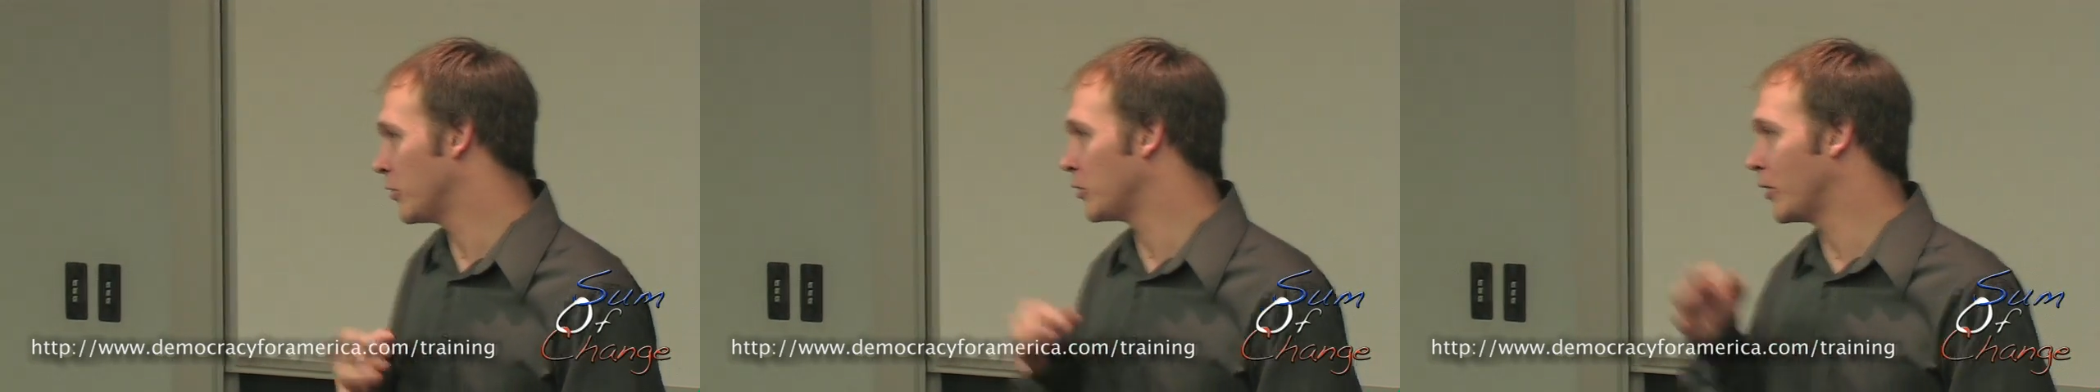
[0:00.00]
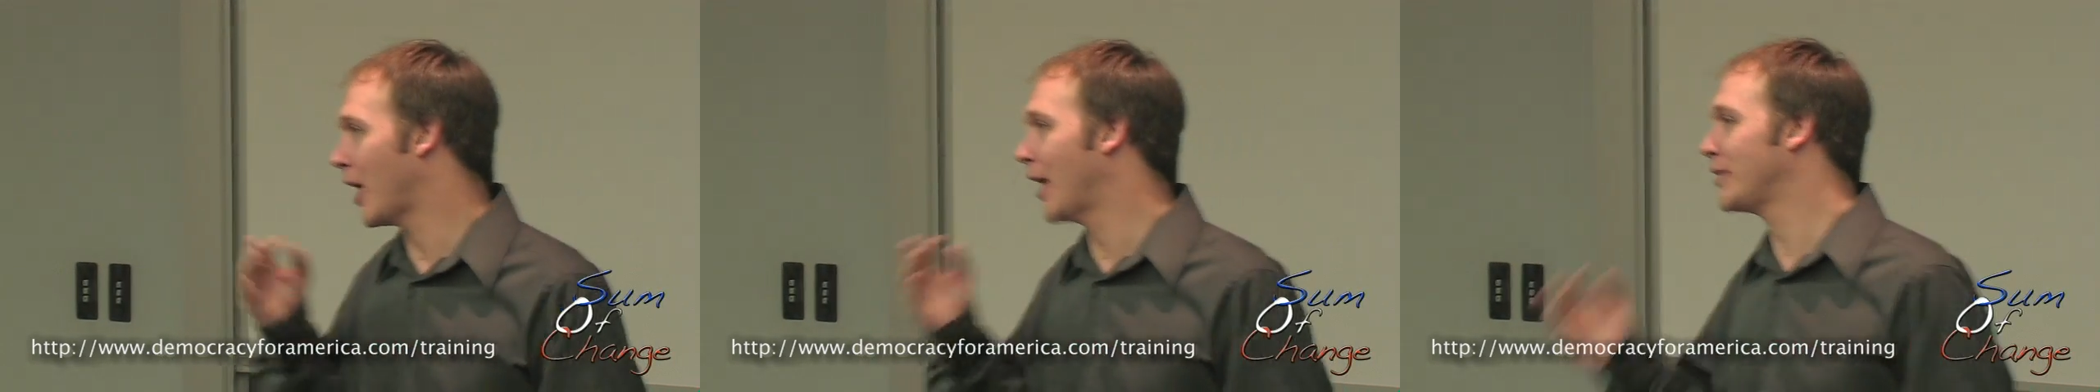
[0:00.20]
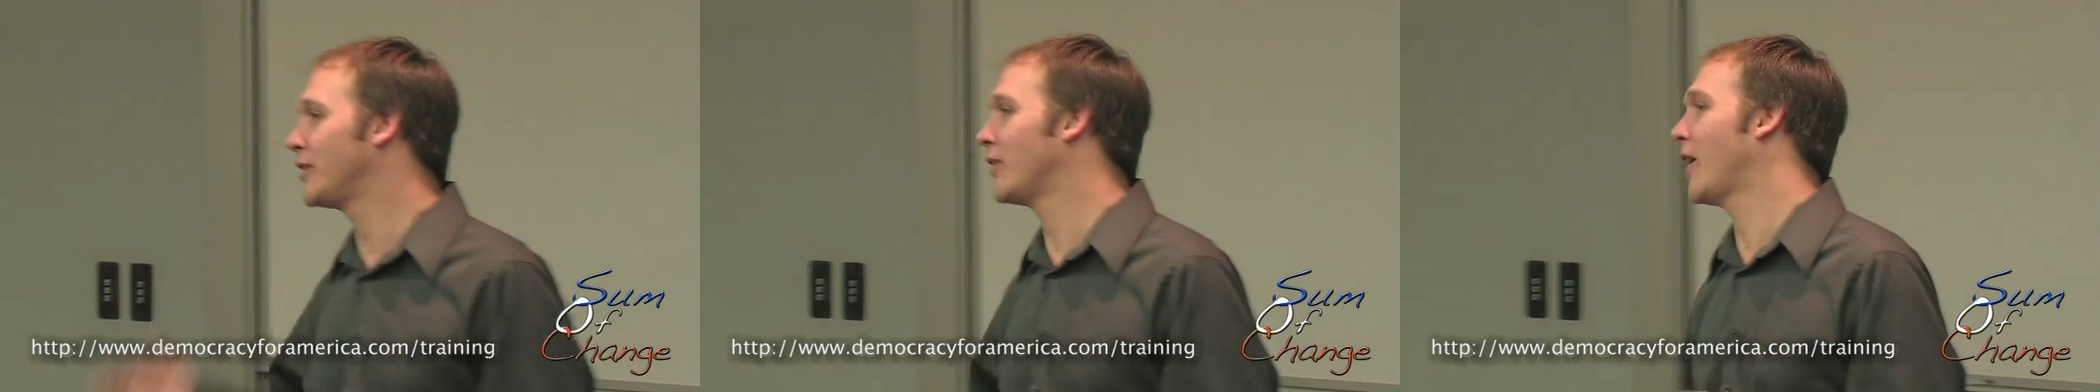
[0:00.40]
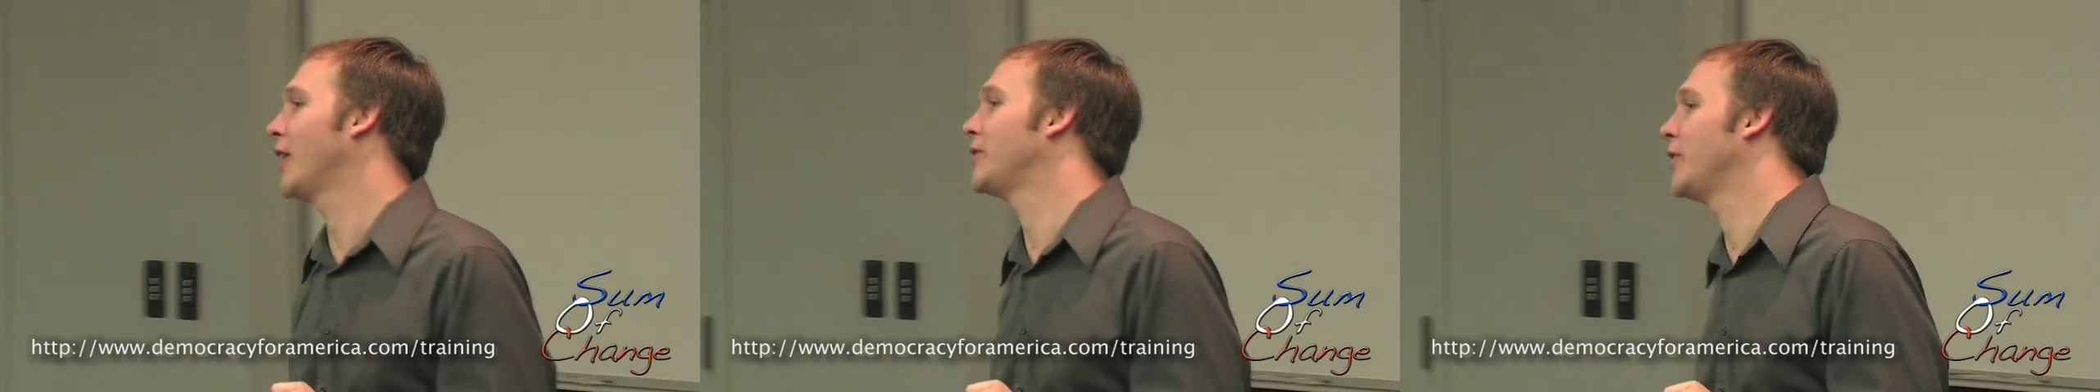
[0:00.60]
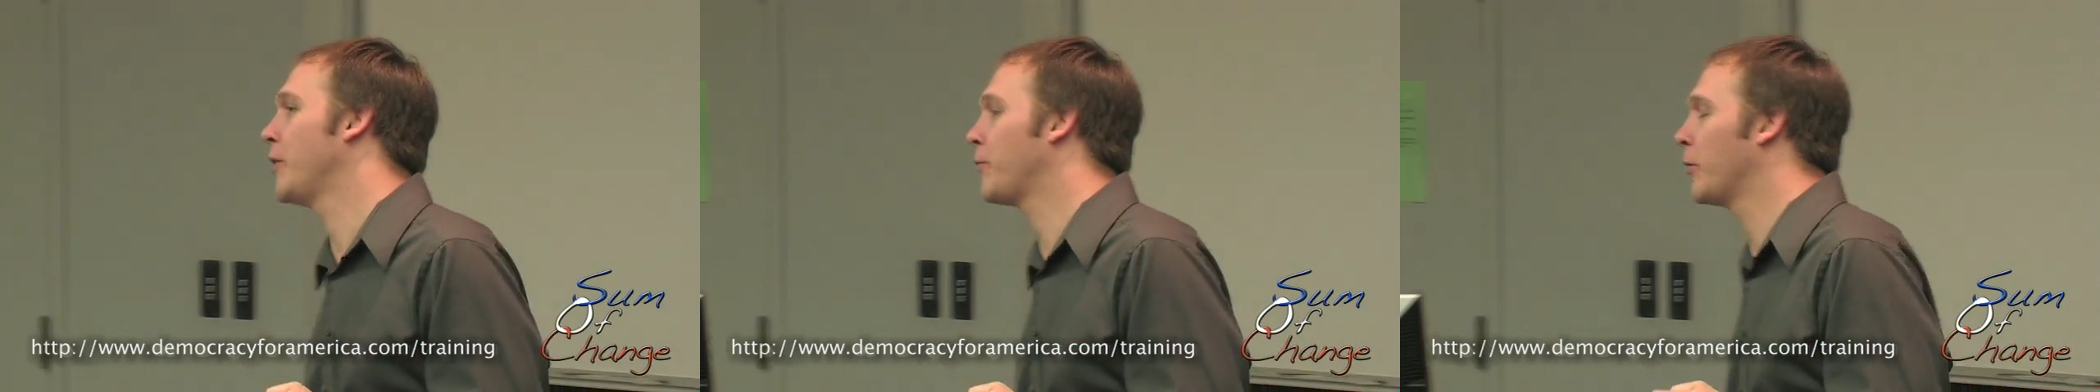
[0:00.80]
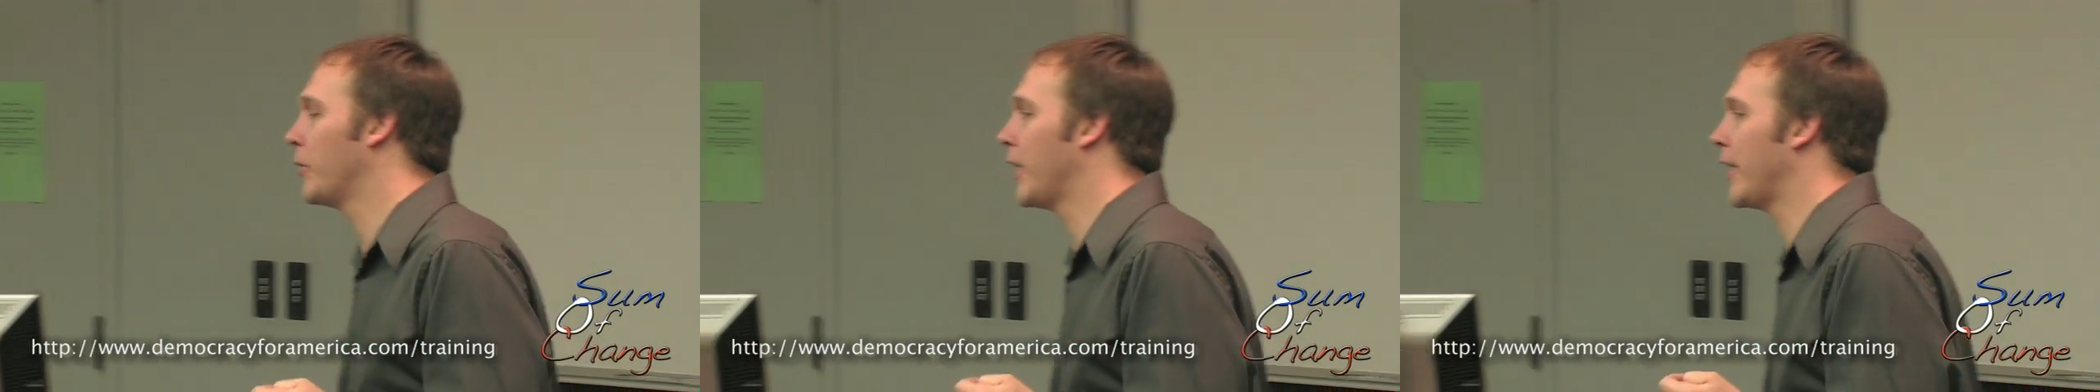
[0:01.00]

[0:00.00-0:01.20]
There's lots and lots of different